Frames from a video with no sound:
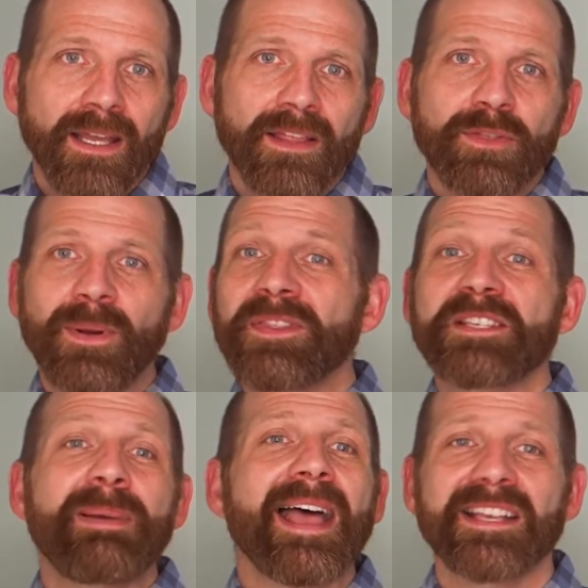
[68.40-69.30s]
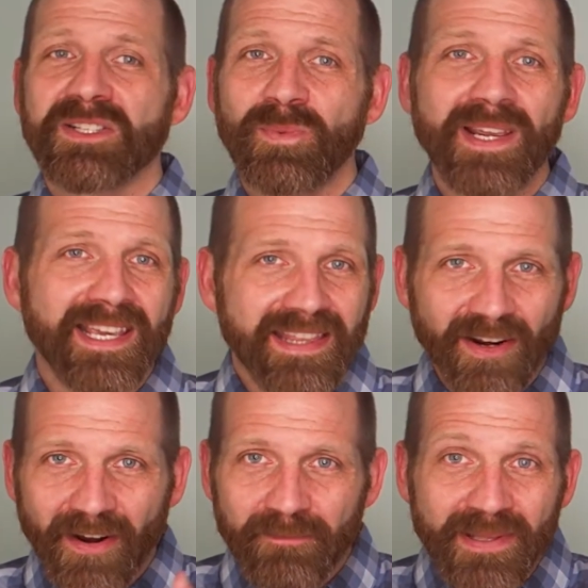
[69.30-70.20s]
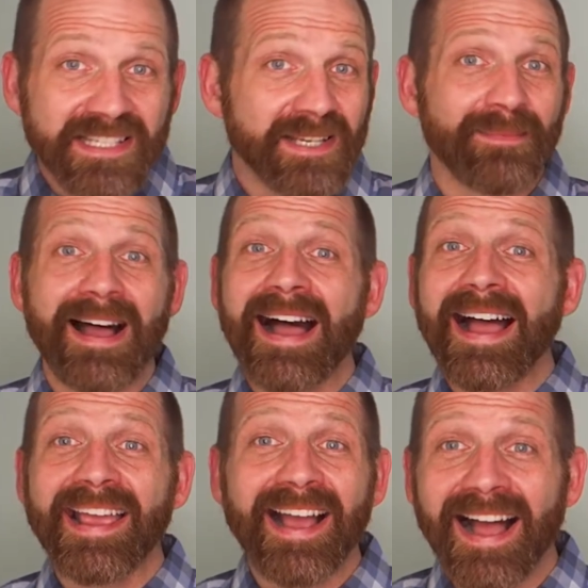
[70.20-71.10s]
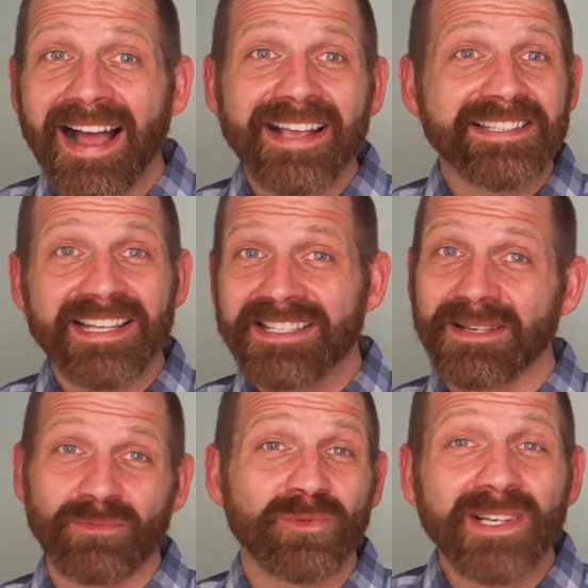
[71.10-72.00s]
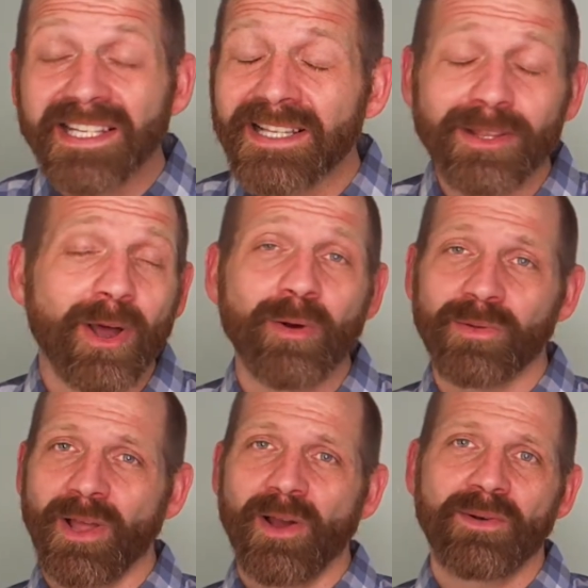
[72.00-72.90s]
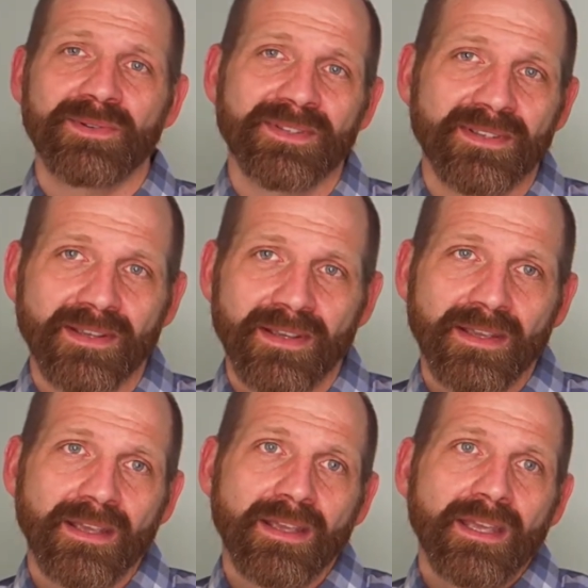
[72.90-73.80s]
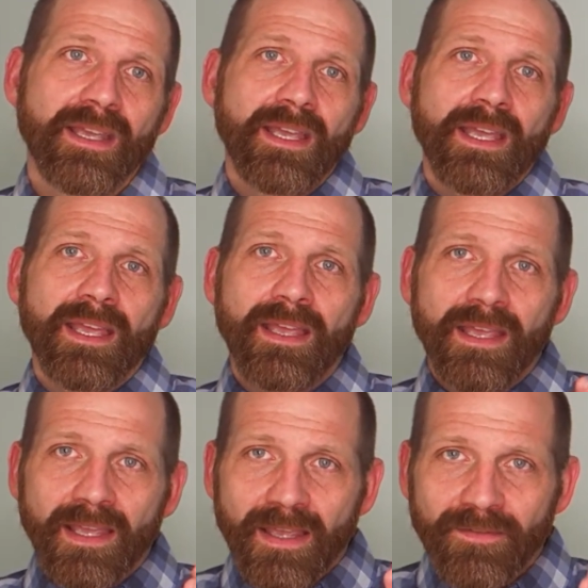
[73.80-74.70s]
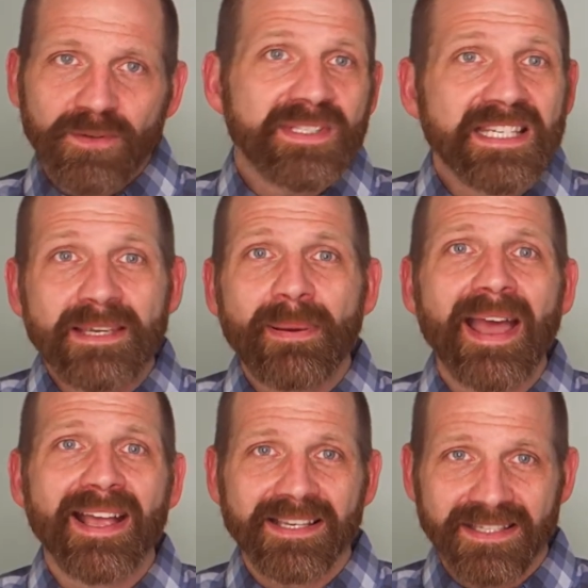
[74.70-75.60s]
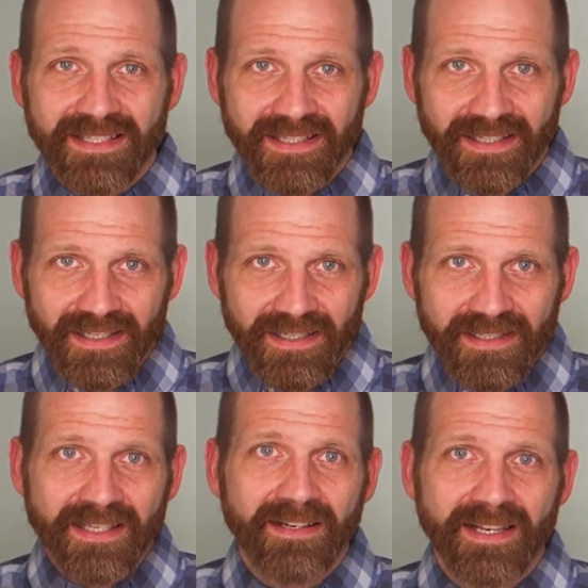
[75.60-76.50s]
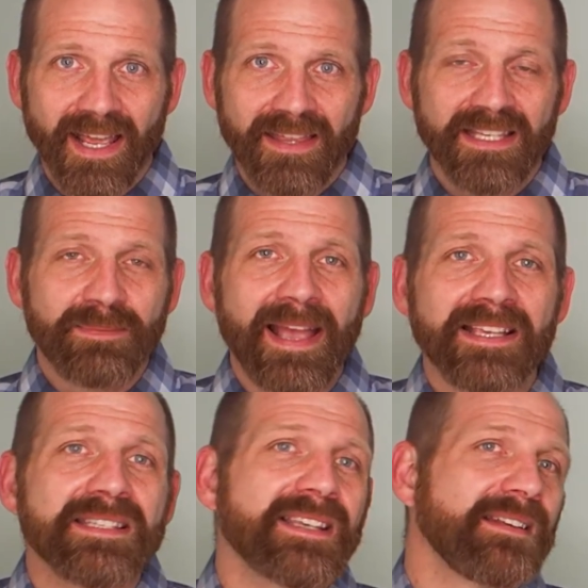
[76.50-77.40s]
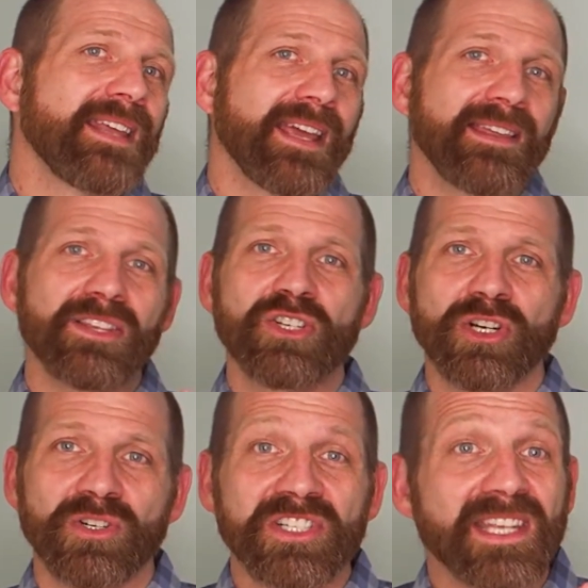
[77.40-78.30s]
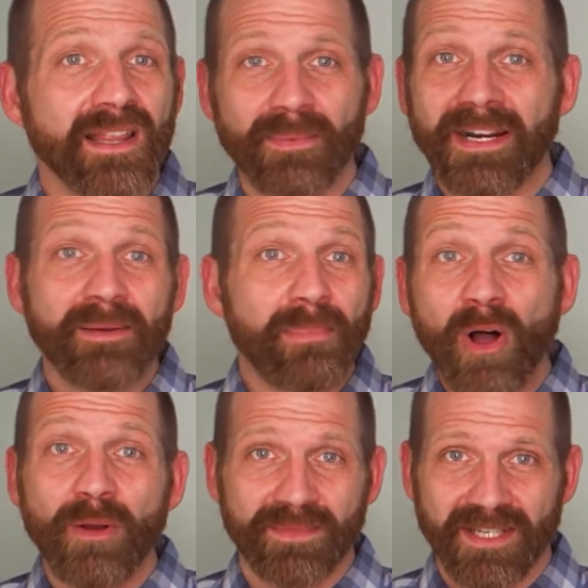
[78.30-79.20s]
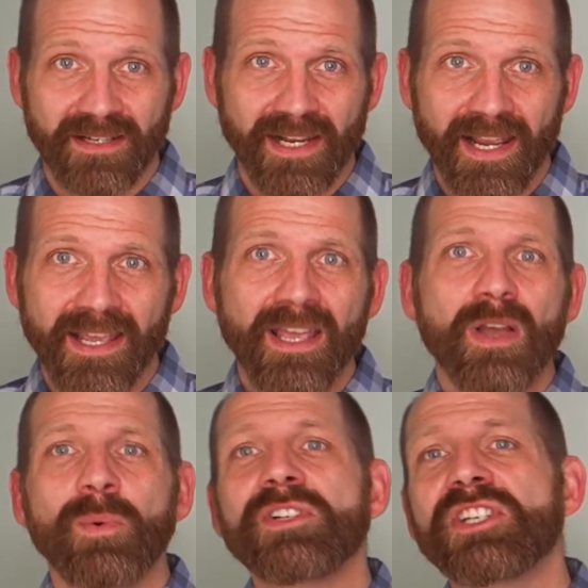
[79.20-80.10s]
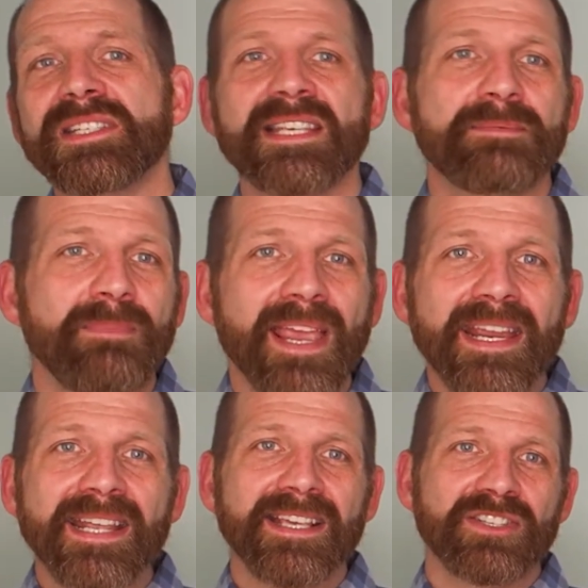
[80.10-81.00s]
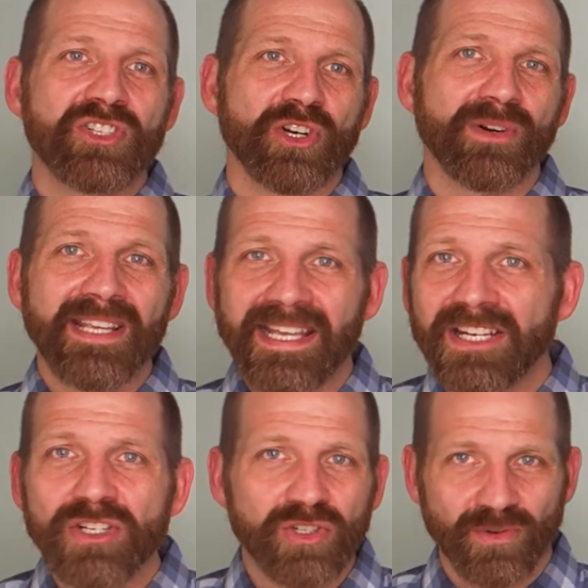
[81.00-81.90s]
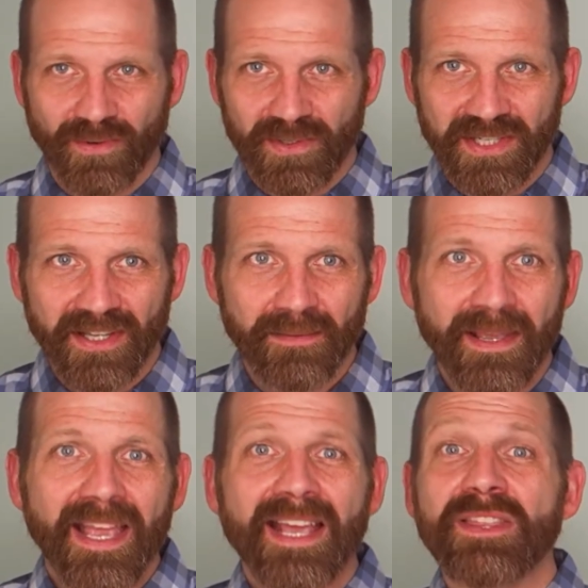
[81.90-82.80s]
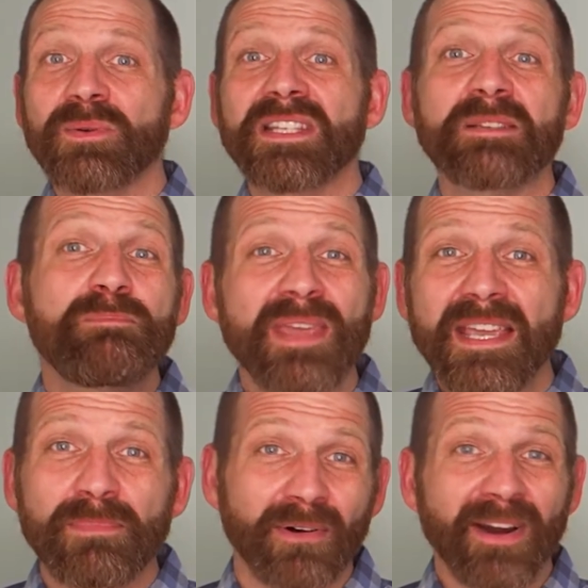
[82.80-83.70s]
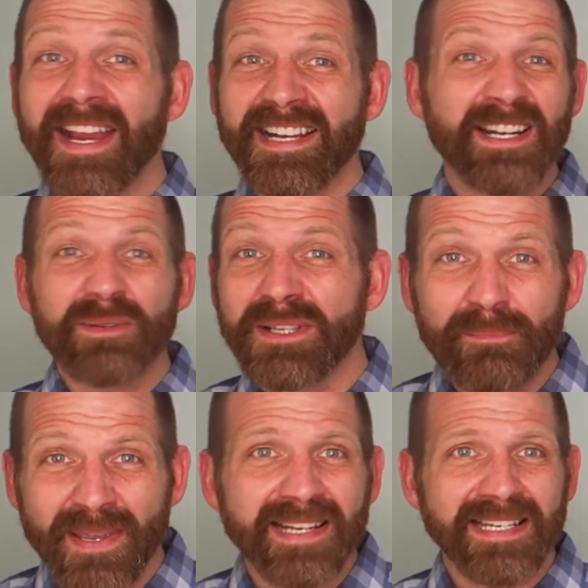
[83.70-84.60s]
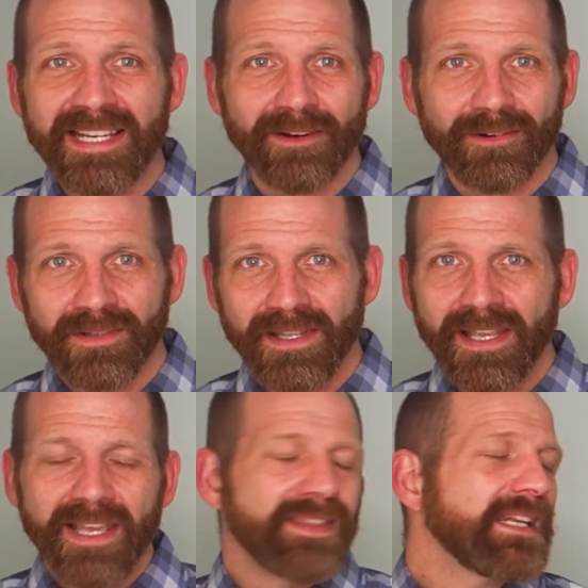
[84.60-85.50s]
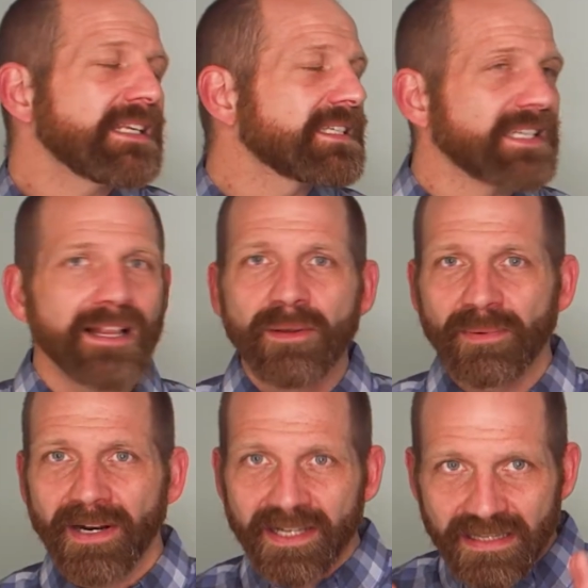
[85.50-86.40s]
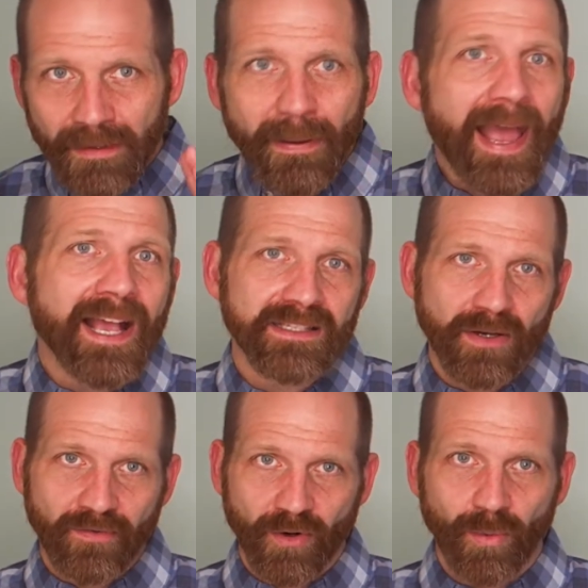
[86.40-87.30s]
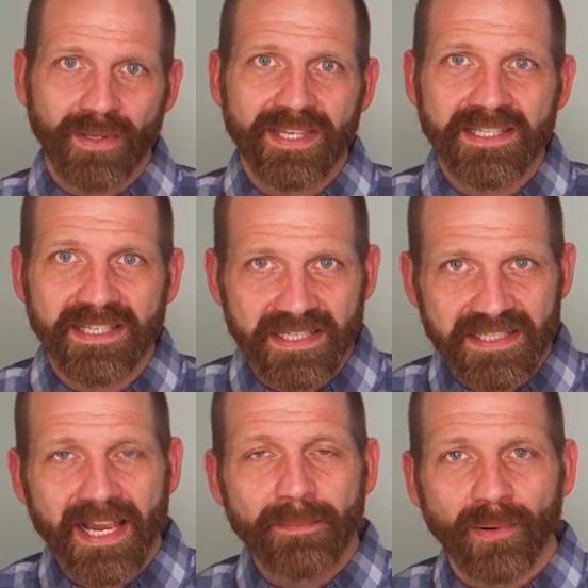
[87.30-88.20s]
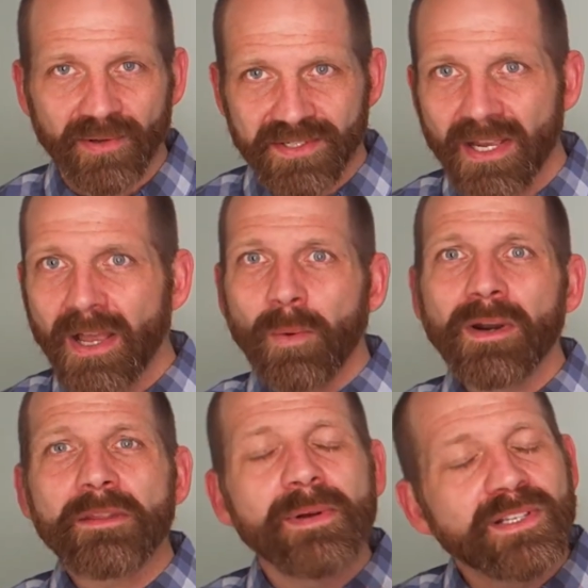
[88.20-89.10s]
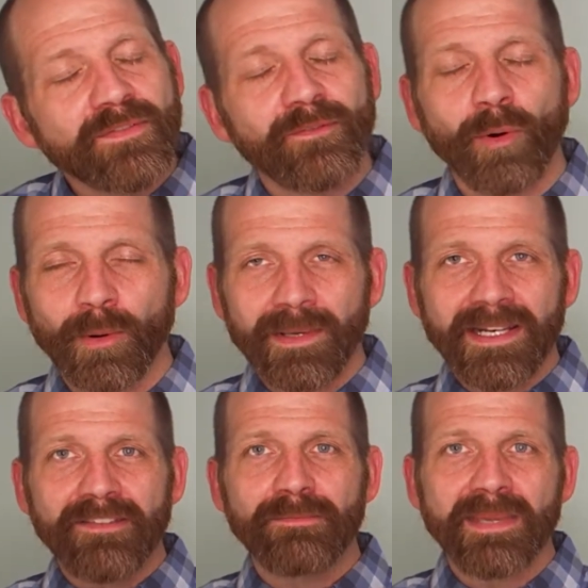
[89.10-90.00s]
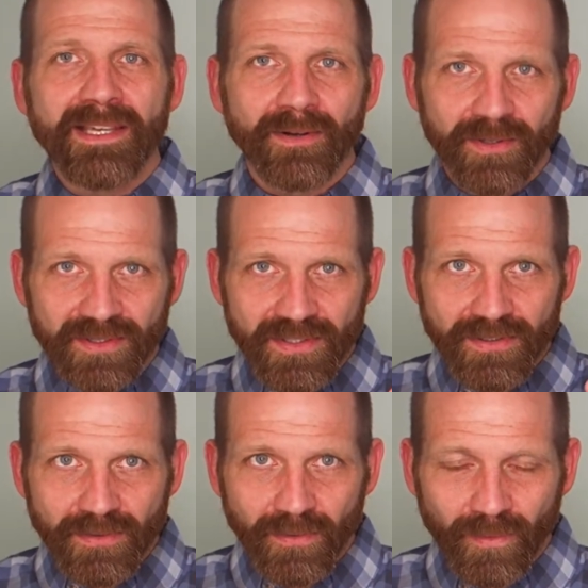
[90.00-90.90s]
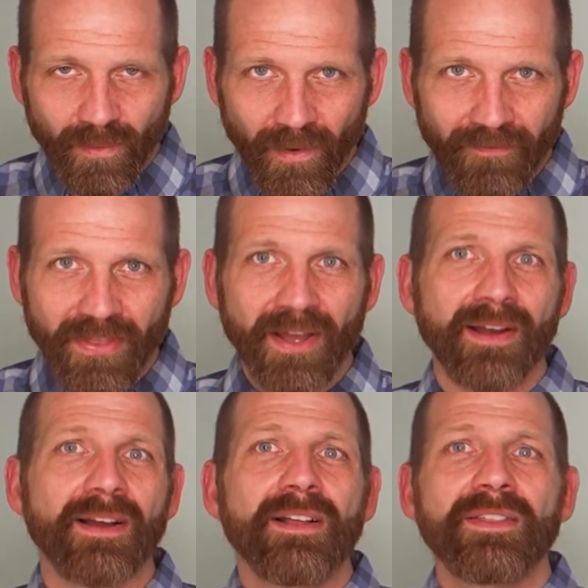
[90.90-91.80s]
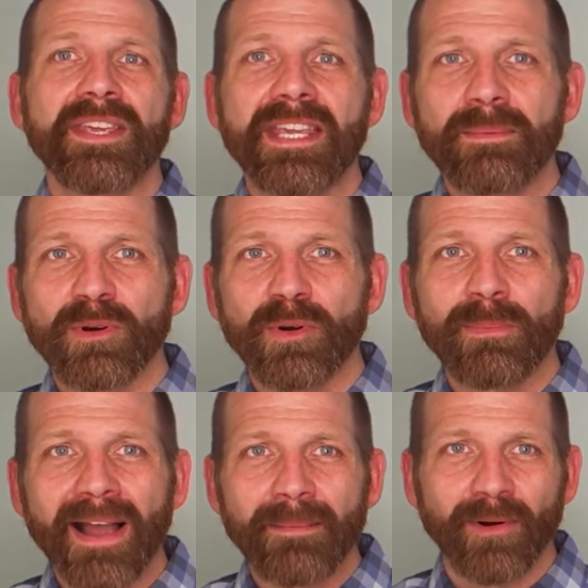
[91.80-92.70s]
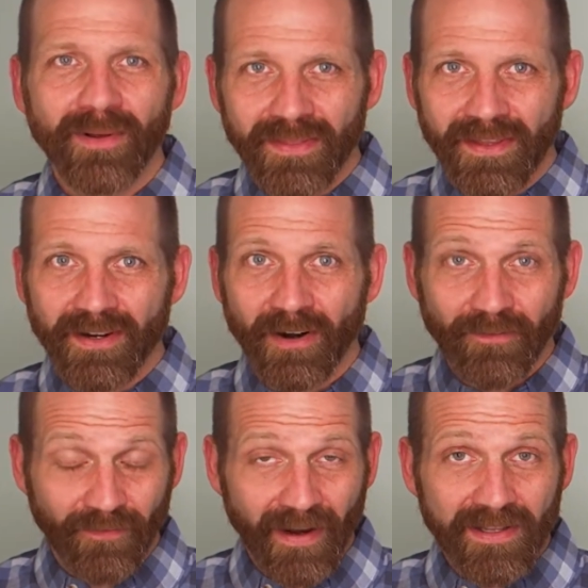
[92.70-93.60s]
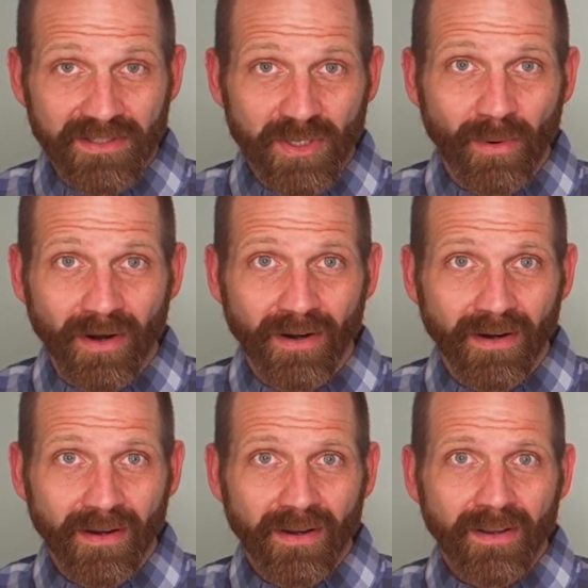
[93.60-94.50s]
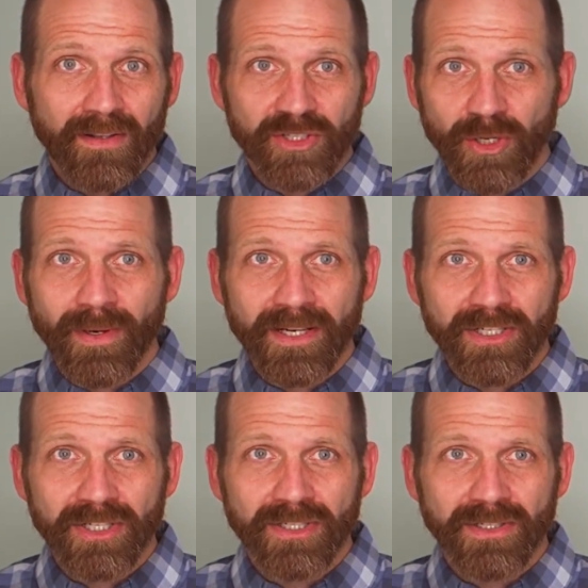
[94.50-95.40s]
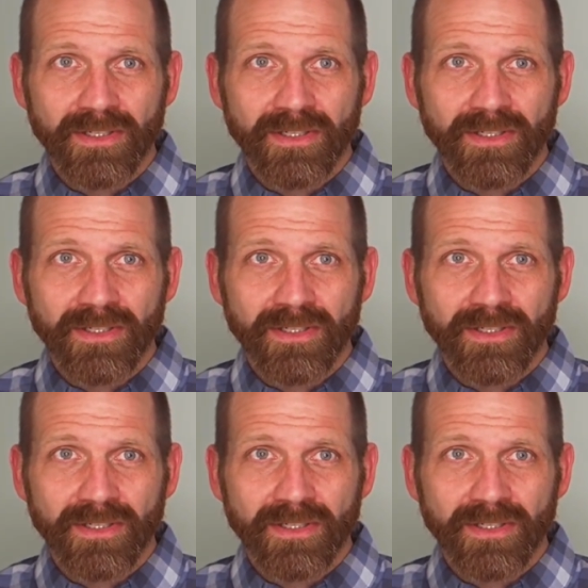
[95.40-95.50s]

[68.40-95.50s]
Throughout this past week, there have been some high highs and some really low lows. If you see past Sunday, this past Sunday, the church celebrated Palm Sunday when Jesus made his journey into Jerusalem and there was this big parade and it was a big deal. And then he celebrated the Passover with his disciples, one of the most formative meals of the, the Hebrew Bible and, and our friends who are Jewish.